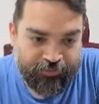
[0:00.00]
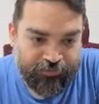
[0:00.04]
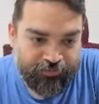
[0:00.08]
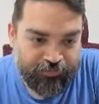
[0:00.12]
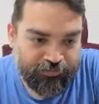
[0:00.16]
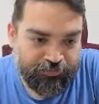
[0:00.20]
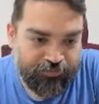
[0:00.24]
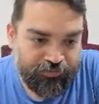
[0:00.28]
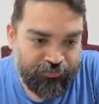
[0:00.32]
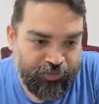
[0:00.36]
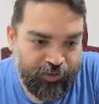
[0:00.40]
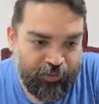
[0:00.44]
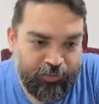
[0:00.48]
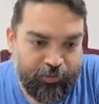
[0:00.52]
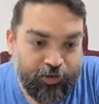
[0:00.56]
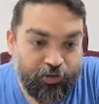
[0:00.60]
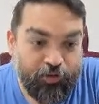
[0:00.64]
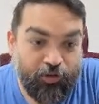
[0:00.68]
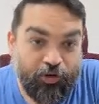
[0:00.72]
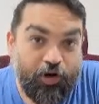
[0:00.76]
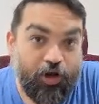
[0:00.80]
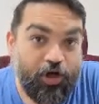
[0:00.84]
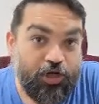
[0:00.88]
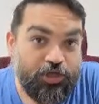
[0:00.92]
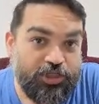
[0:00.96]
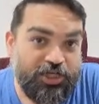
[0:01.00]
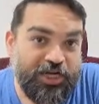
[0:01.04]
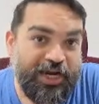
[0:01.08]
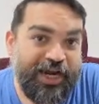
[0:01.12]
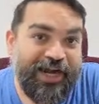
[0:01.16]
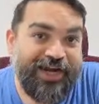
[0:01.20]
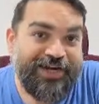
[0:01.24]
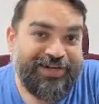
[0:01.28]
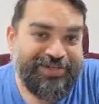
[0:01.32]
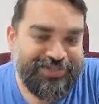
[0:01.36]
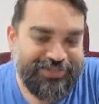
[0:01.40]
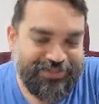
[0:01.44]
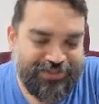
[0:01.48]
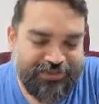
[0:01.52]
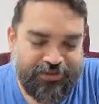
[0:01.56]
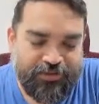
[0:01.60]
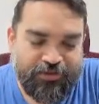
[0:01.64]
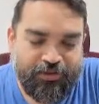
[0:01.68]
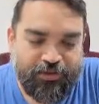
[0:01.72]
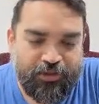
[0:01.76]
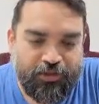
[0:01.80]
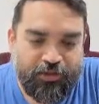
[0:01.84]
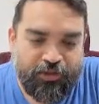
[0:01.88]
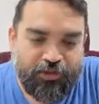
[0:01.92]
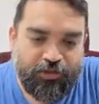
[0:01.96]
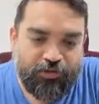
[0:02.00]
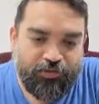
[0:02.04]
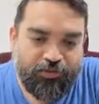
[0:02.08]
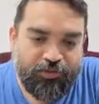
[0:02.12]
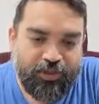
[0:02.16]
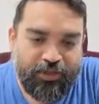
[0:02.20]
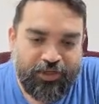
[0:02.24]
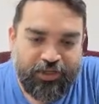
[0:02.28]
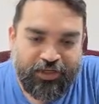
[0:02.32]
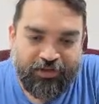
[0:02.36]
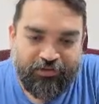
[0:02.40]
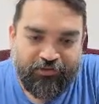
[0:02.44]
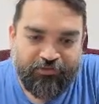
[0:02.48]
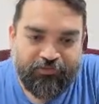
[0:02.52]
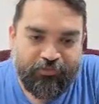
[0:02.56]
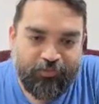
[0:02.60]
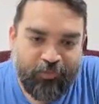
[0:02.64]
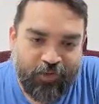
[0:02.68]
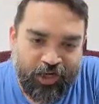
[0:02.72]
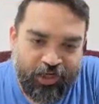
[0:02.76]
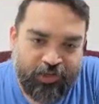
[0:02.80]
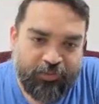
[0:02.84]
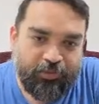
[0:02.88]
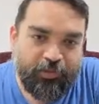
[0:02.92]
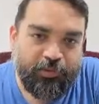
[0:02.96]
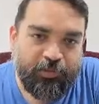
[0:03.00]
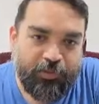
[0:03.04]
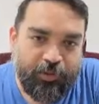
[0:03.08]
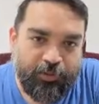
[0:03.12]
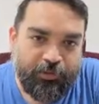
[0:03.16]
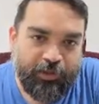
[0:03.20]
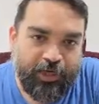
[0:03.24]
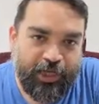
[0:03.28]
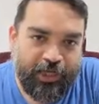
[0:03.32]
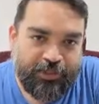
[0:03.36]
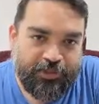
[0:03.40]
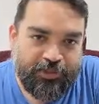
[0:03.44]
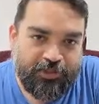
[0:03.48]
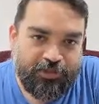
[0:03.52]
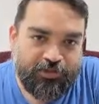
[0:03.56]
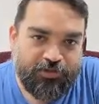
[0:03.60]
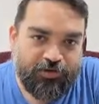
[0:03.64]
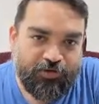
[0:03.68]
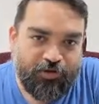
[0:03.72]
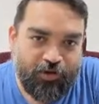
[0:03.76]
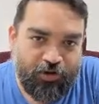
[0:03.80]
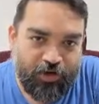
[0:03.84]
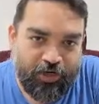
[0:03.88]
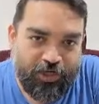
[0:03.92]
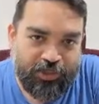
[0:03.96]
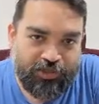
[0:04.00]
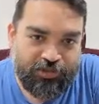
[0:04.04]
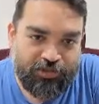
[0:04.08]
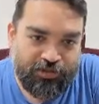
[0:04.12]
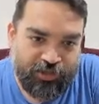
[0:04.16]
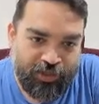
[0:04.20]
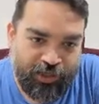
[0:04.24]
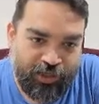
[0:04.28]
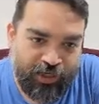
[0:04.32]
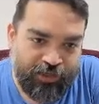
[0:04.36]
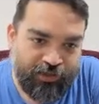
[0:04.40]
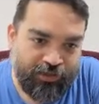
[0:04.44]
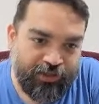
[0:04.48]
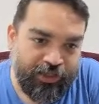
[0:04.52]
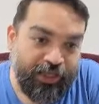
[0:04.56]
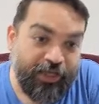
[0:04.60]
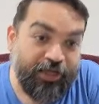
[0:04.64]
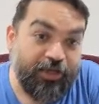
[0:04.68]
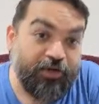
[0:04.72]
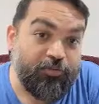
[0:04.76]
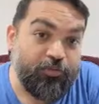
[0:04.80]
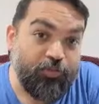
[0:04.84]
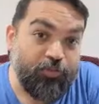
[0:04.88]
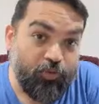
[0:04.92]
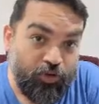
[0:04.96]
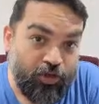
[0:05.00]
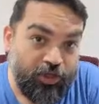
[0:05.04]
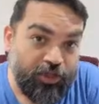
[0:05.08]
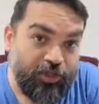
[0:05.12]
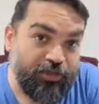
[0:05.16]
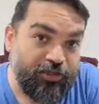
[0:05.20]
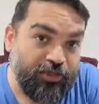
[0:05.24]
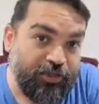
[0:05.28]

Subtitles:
people who launch ads, you can give multiple people access to your agent, and they can put in